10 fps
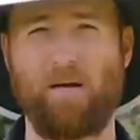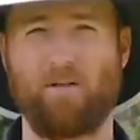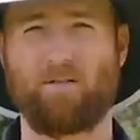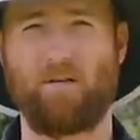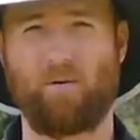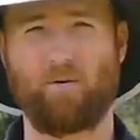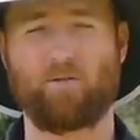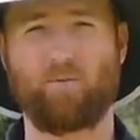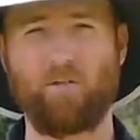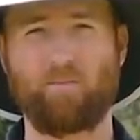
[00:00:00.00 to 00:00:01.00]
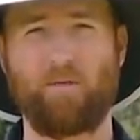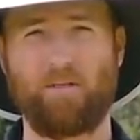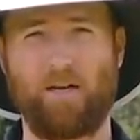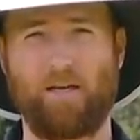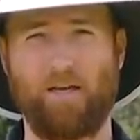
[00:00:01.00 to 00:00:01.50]
miles an hour of swing
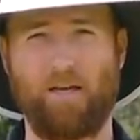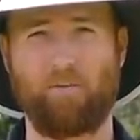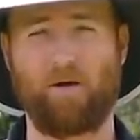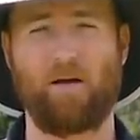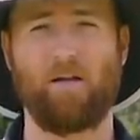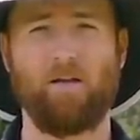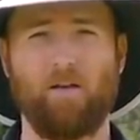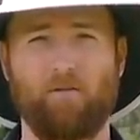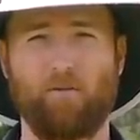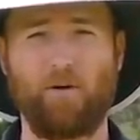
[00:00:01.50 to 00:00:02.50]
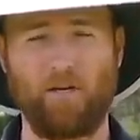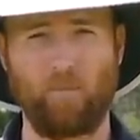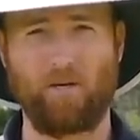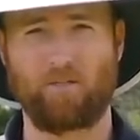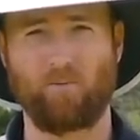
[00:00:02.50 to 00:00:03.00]
speed that I gained by freeing
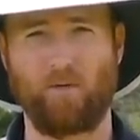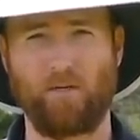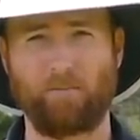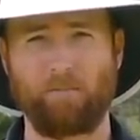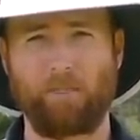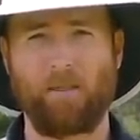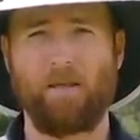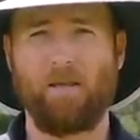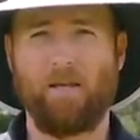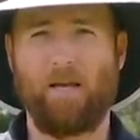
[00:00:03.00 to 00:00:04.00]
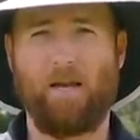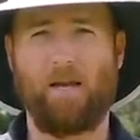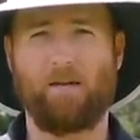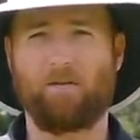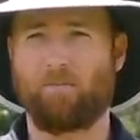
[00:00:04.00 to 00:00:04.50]
up my swing.
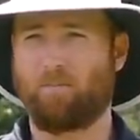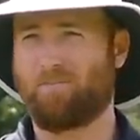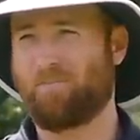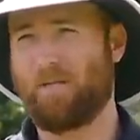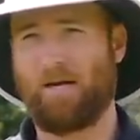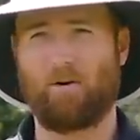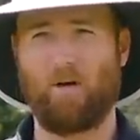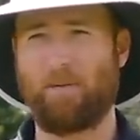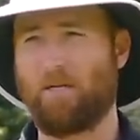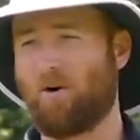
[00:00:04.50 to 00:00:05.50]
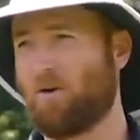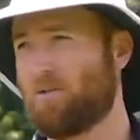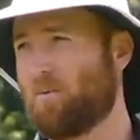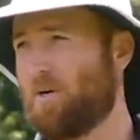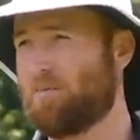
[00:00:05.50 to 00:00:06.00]
And I don't know how many
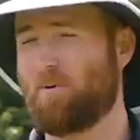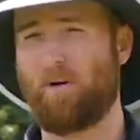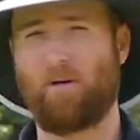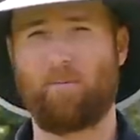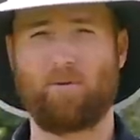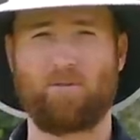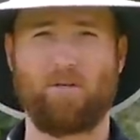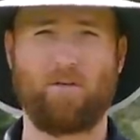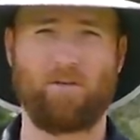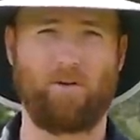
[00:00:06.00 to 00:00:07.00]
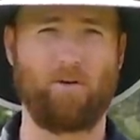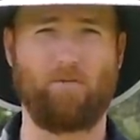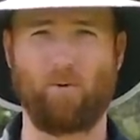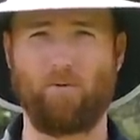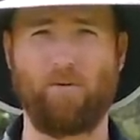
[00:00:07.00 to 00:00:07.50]
yards it was, probably almost thirty,
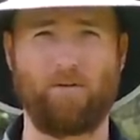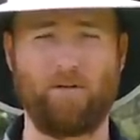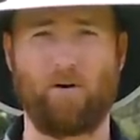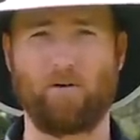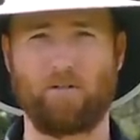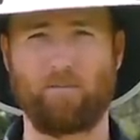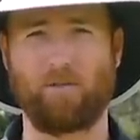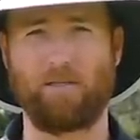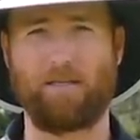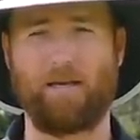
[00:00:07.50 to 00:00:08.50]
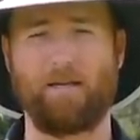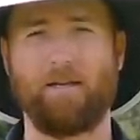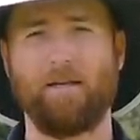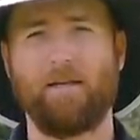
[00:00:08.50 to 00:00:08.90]
forty, fifty yards, something like that.